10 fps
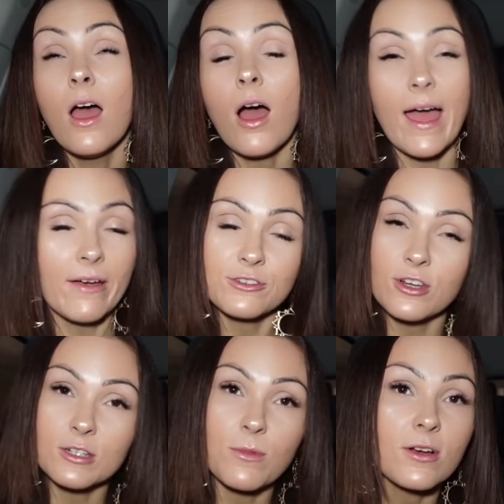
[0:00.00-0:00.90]
I have
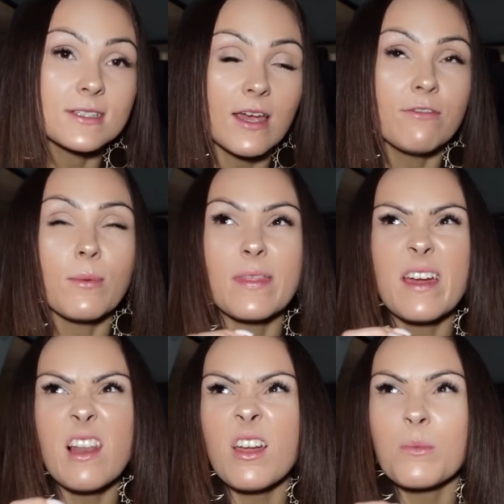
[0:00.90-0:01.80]
stretch marks everywhere.
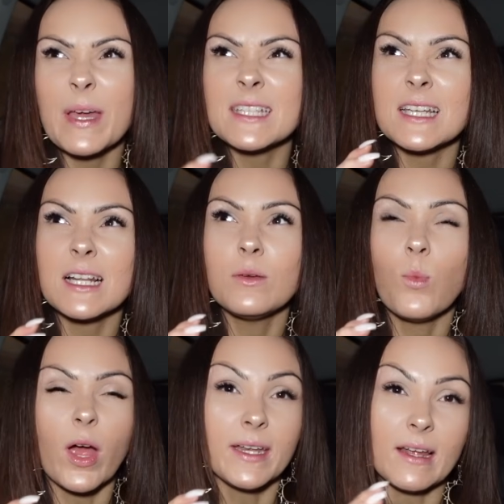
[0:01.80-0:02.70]
They're like basically
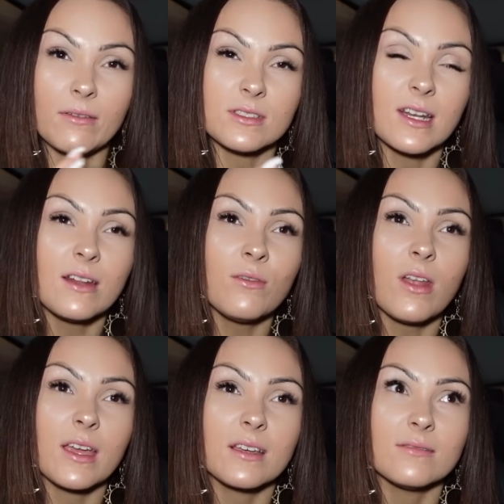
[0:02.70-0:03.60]
white now, so they're not
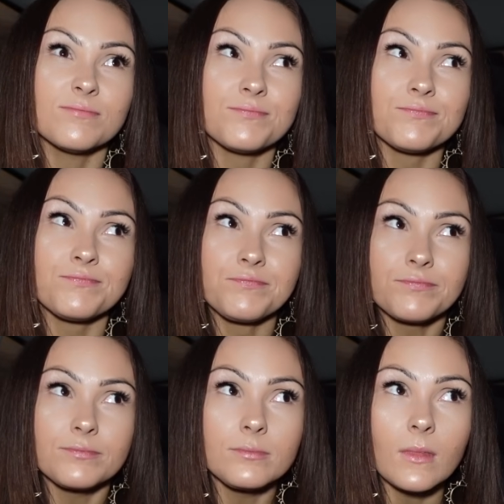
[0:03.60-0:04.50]
like
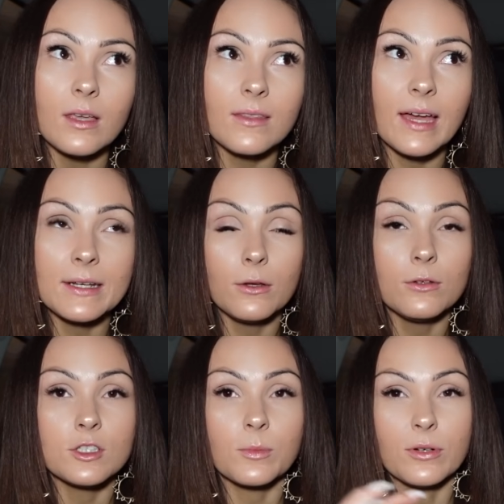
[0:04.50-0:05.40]
that
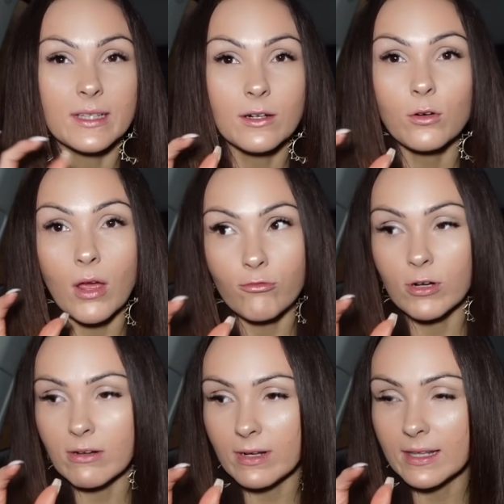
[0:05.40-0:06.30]
noticeable and they're not like
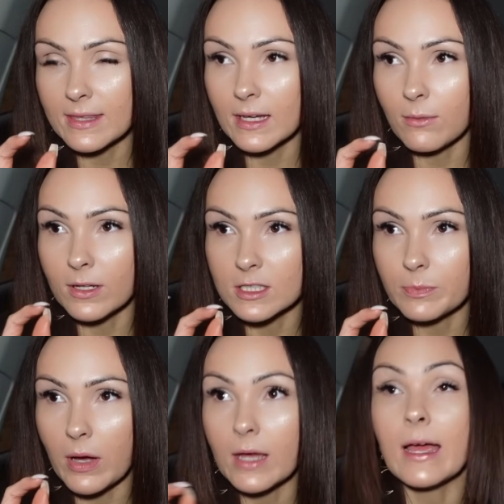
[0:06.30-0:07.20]
really really thick ones
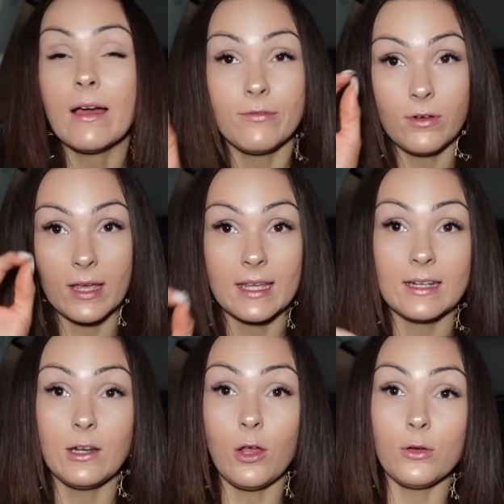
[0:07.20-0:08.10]
but i have like
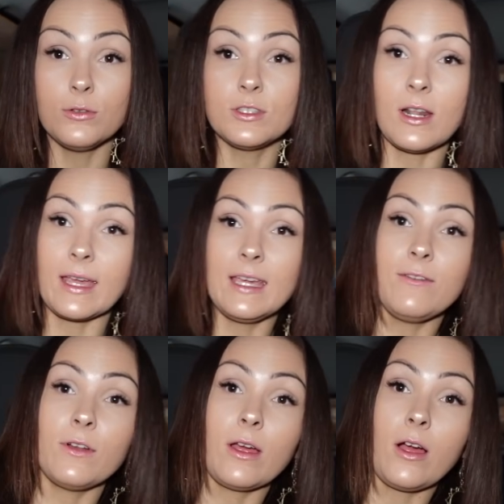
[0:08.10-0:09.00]
loads like
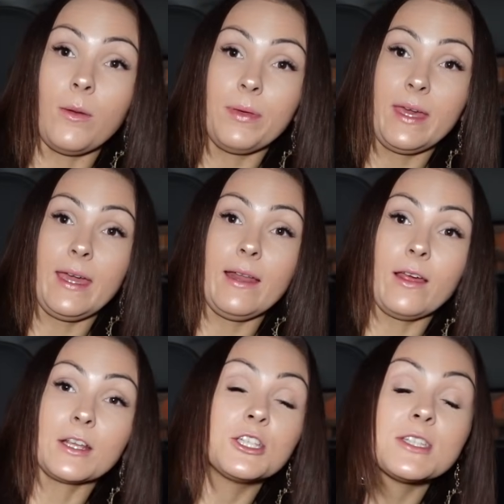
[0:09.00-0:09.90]
even like up here
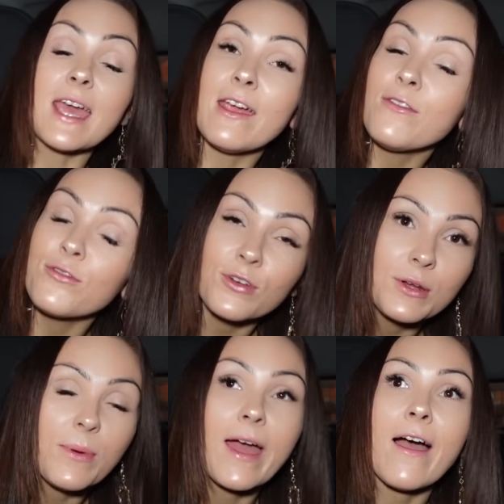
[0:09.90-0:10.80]
like just
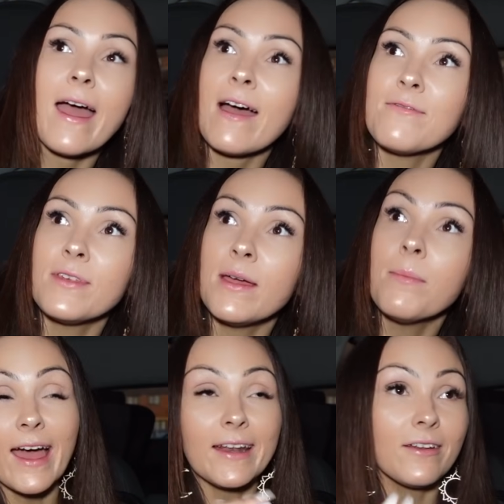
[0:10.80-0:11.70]
everywhere i have them
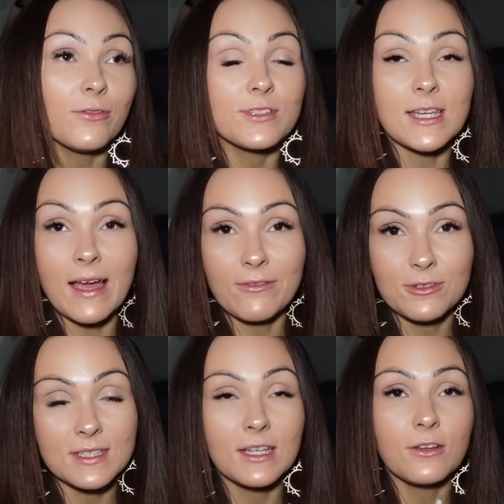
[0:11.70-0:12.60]
and obviously i have
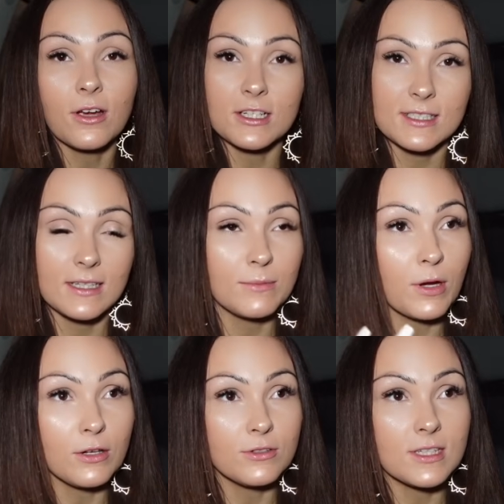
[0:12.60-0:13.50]
loose skin you guys seen
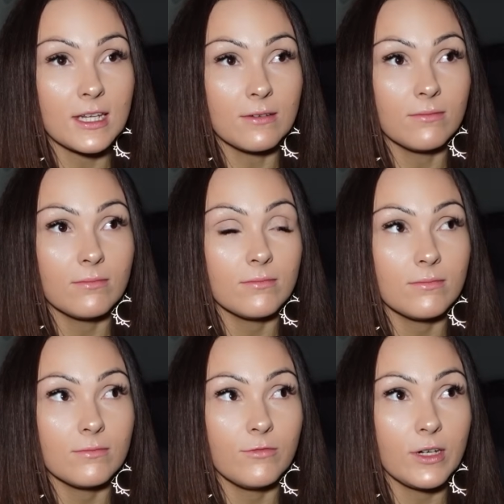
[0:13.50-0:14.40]
my loose skin
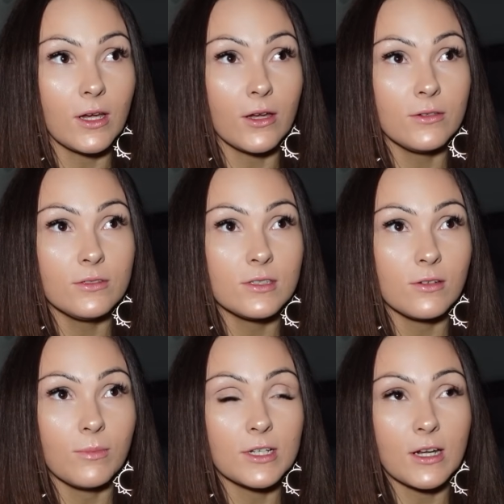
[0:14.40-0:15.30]
videos
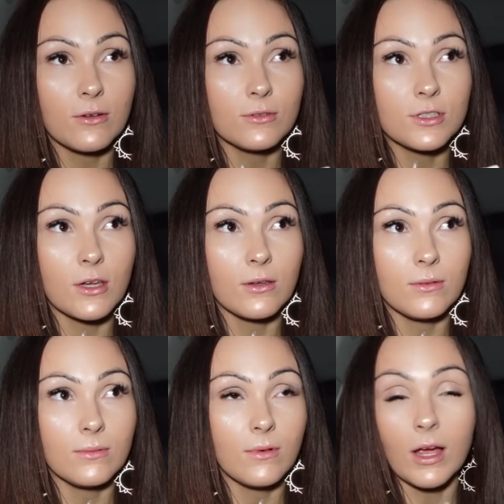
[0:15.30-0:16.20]
on my channel
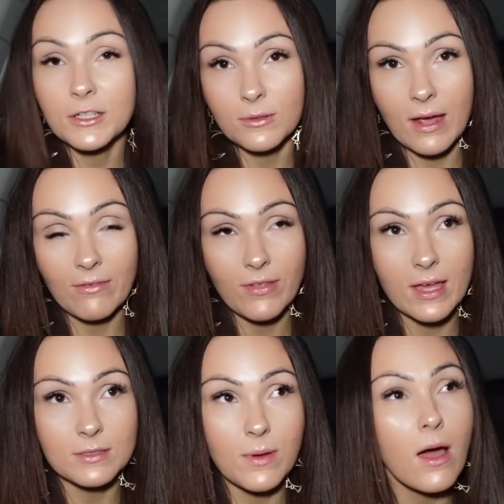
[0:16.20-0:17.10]
so I do have that
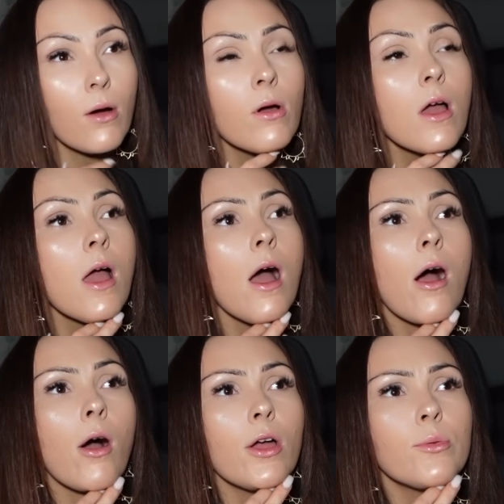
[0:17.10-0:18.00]
as well
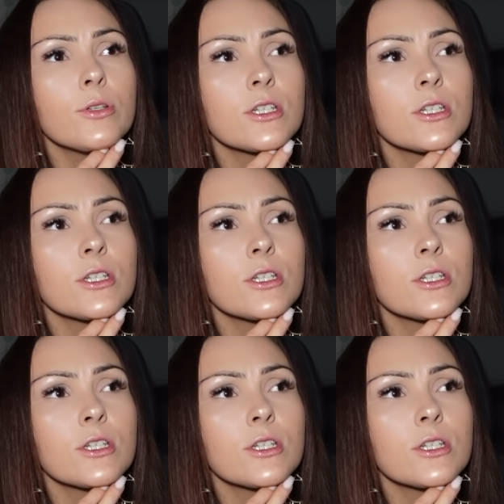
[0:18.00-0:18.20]
I would